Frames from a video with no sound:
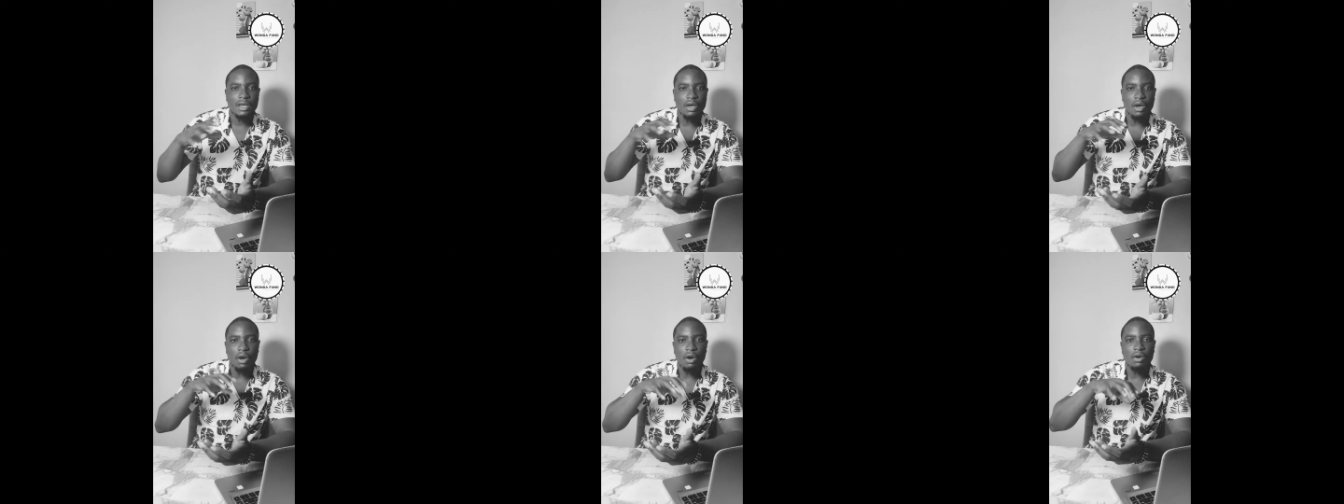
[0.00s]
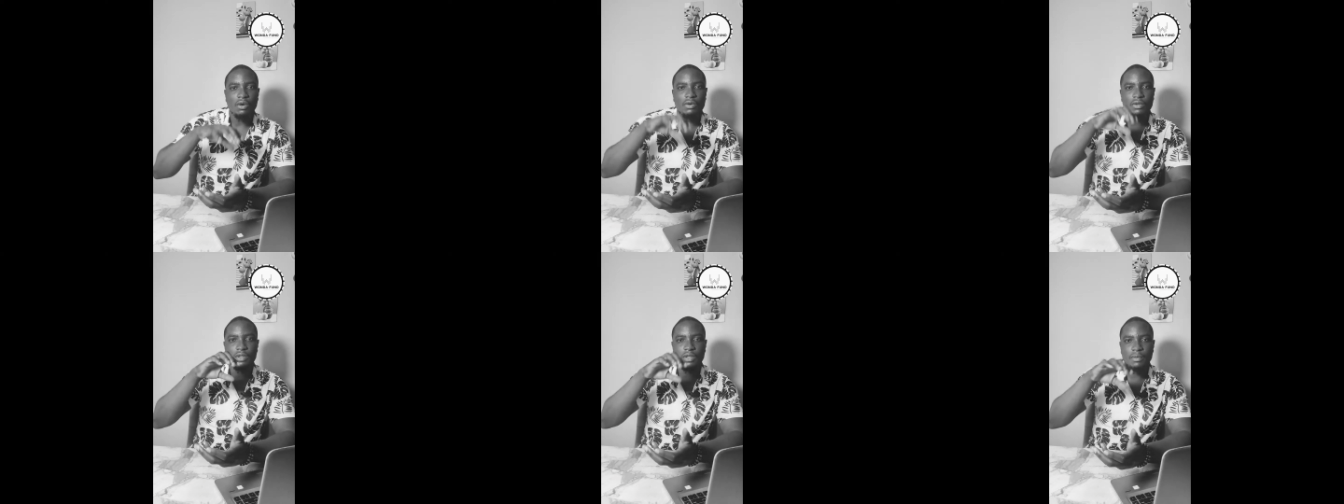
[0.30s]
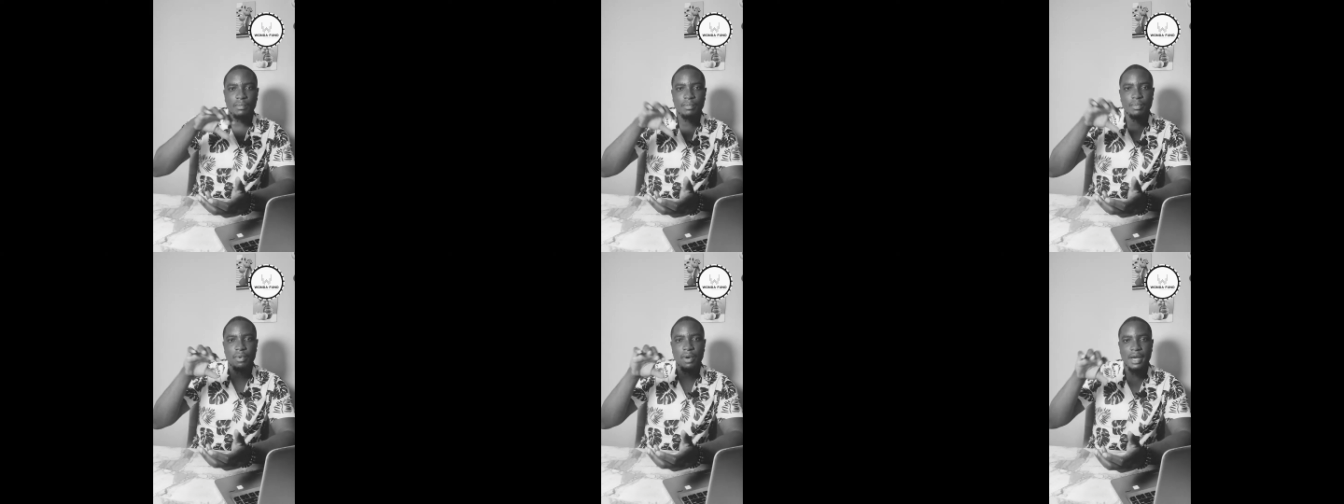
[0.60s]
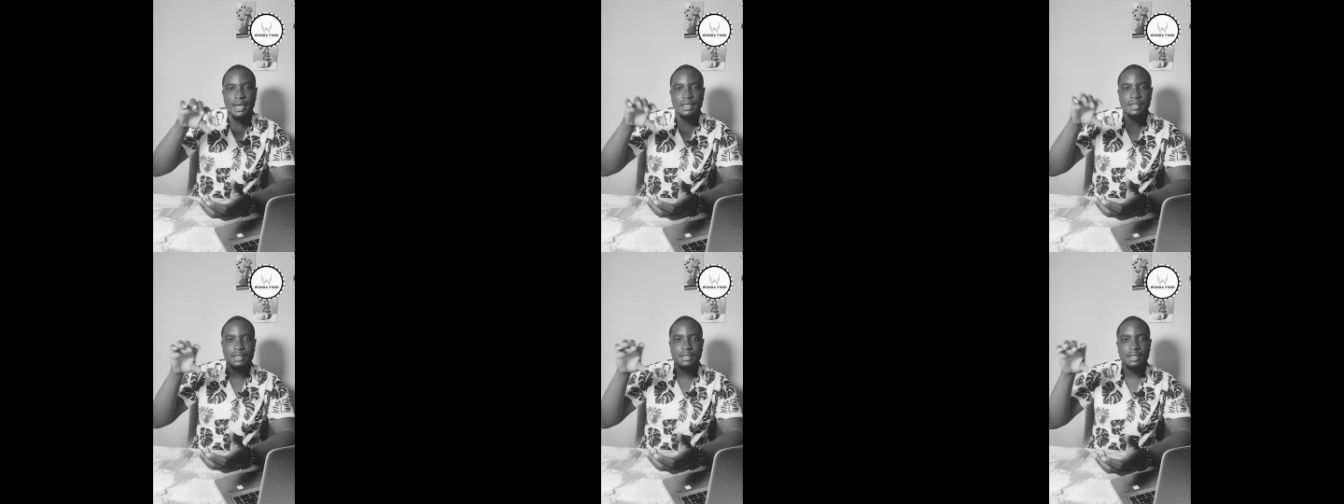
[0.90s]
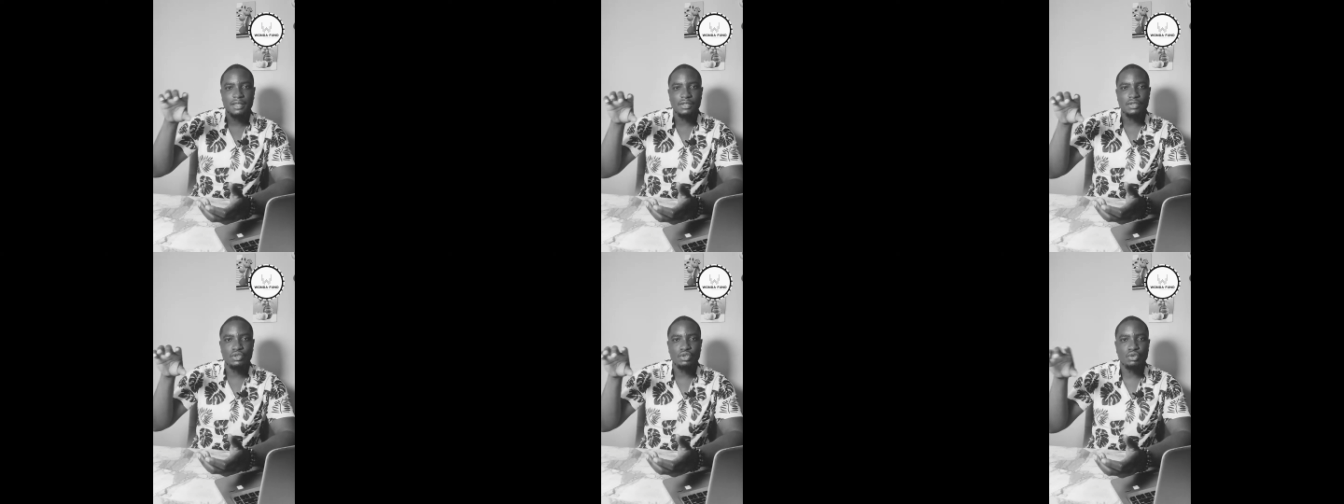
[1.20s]
all the
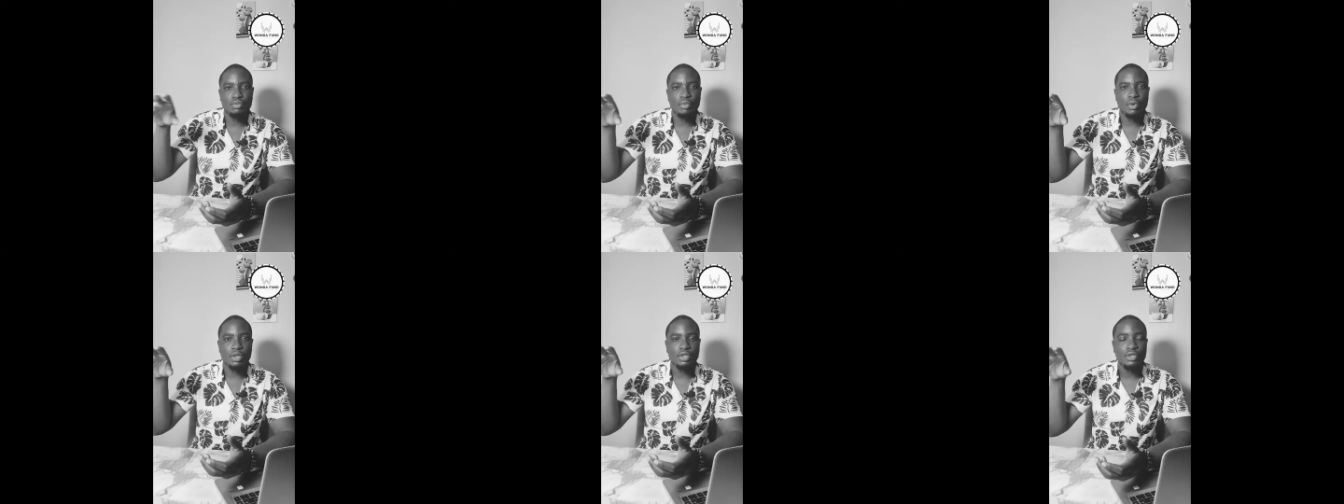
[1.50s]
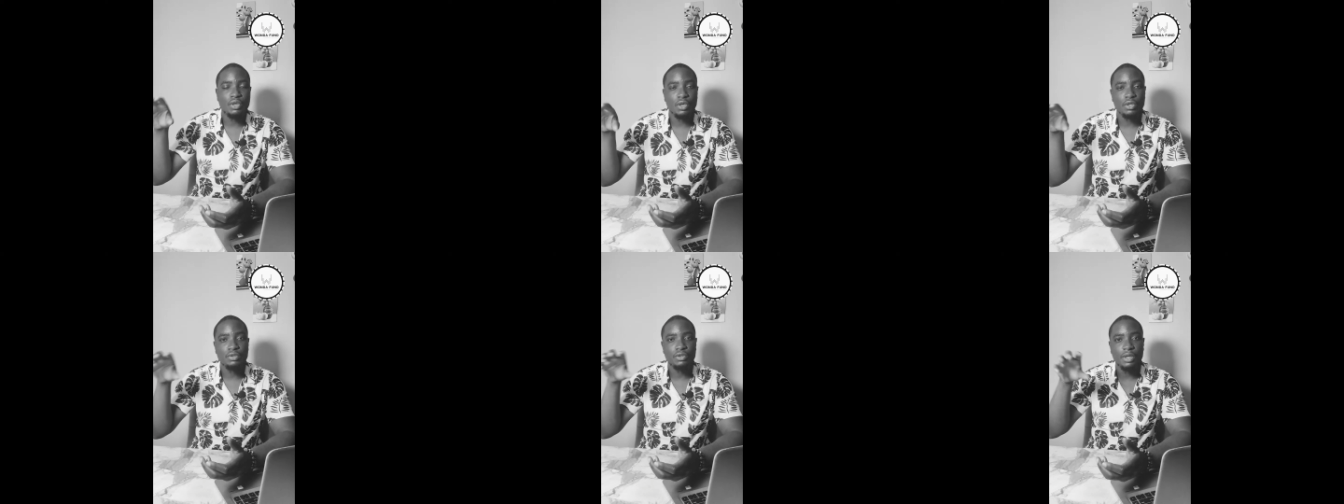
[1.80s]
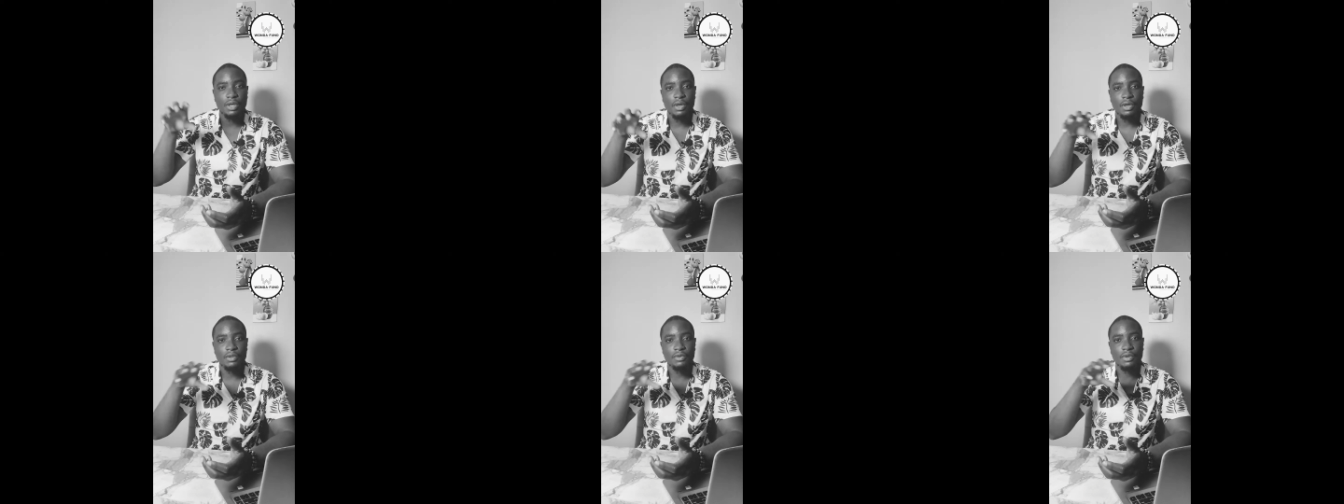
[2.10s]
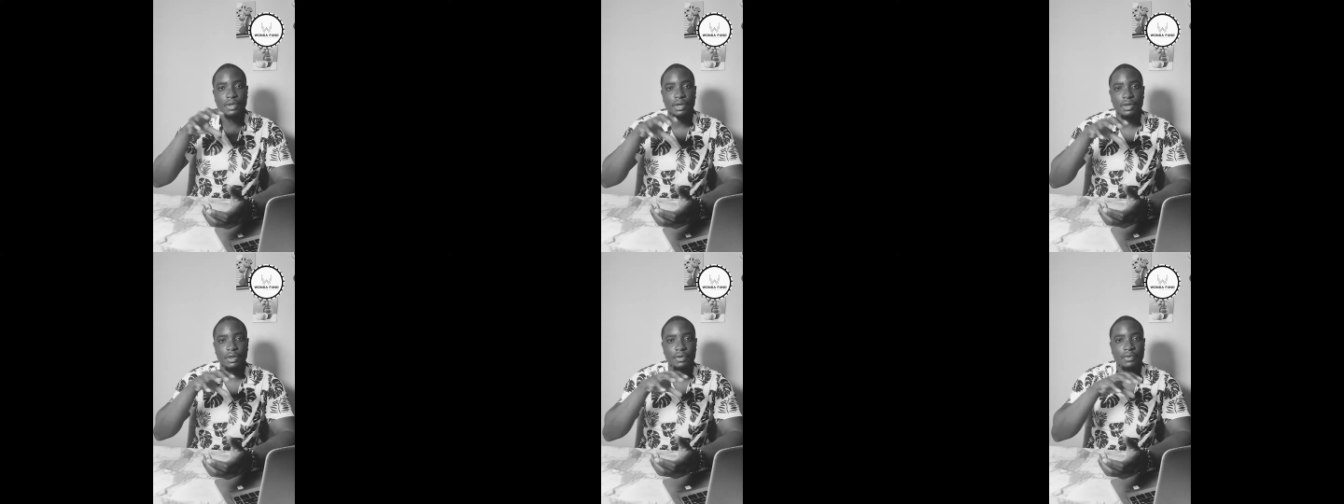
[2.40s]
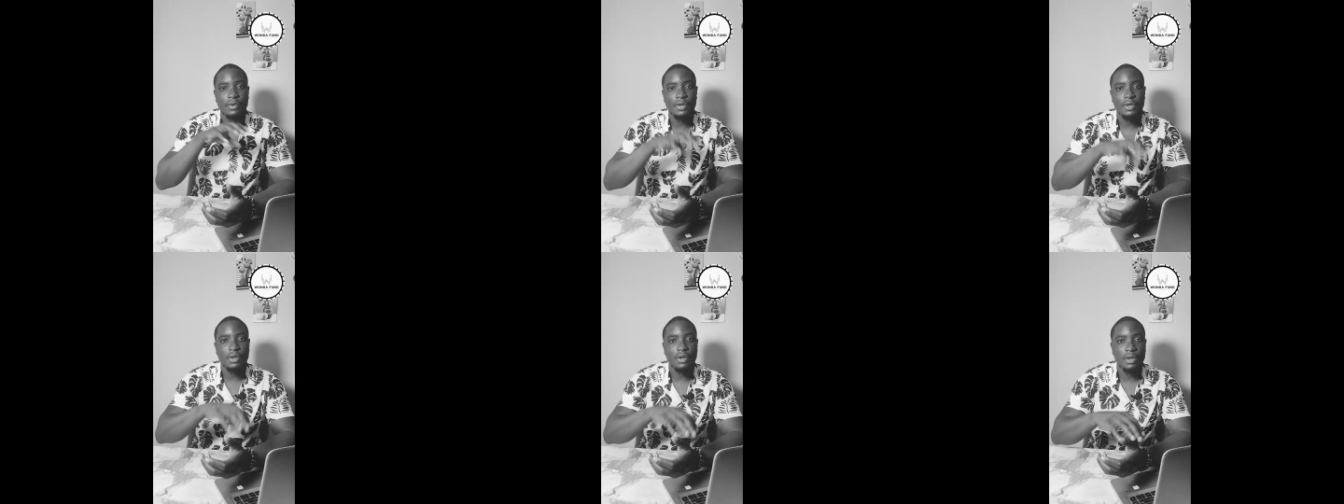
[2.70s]
prices you bought
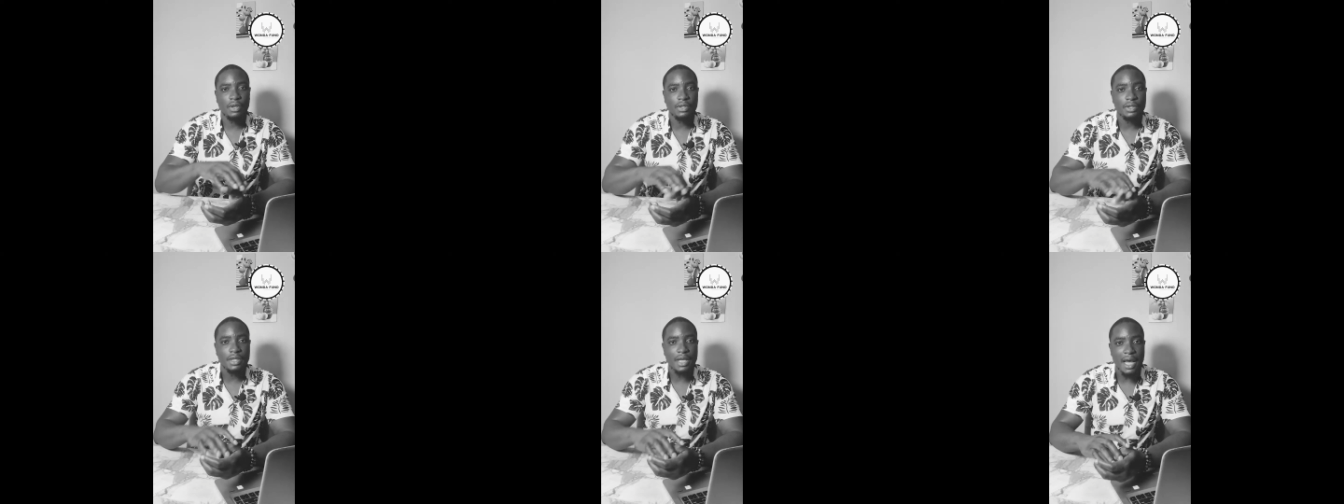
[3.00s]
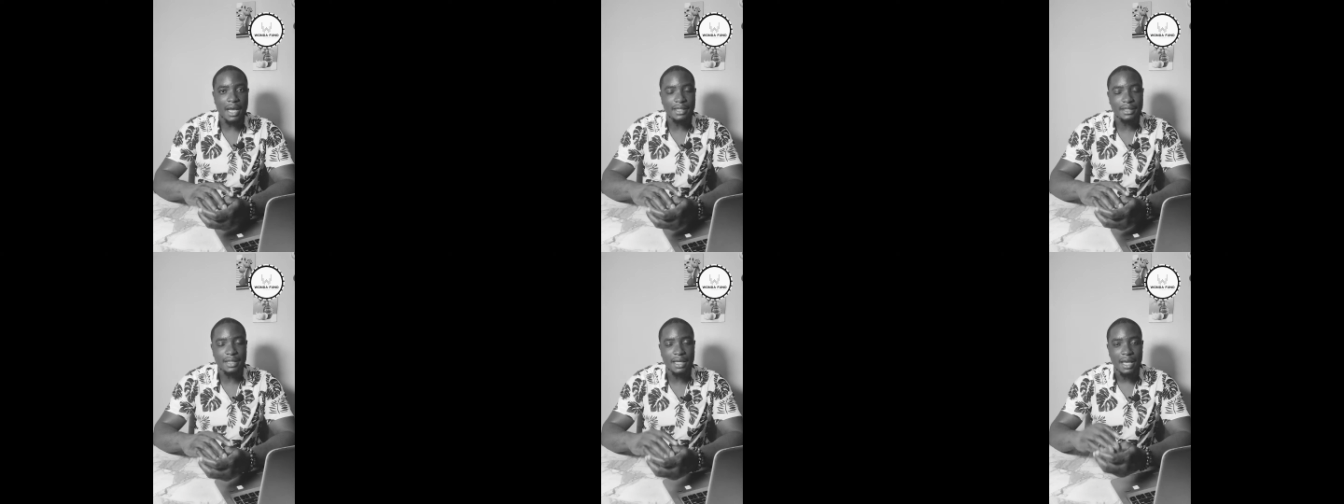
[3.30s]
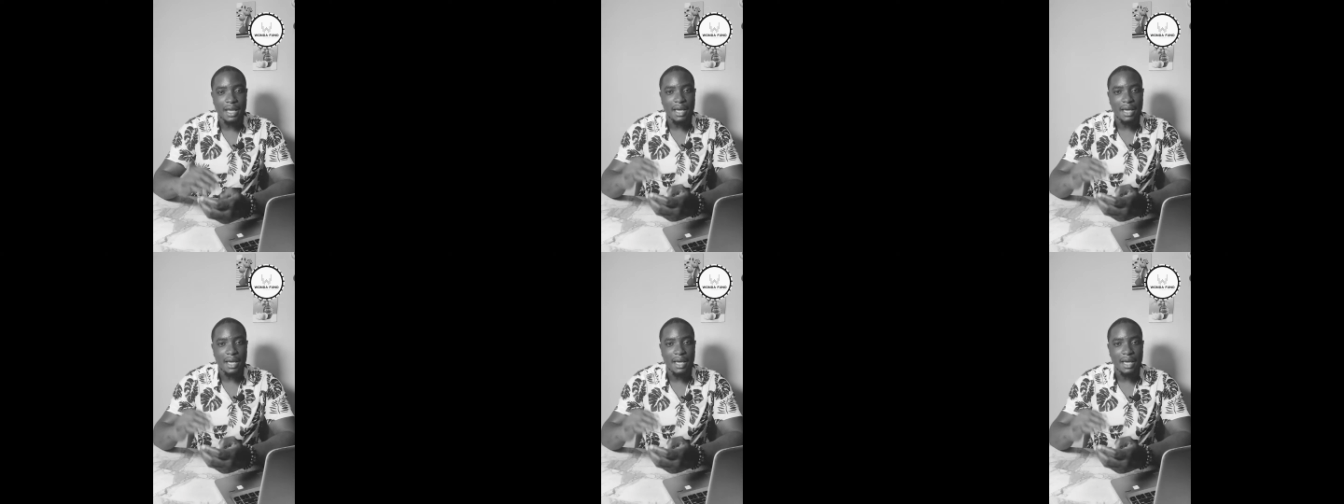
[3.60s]
$100 at,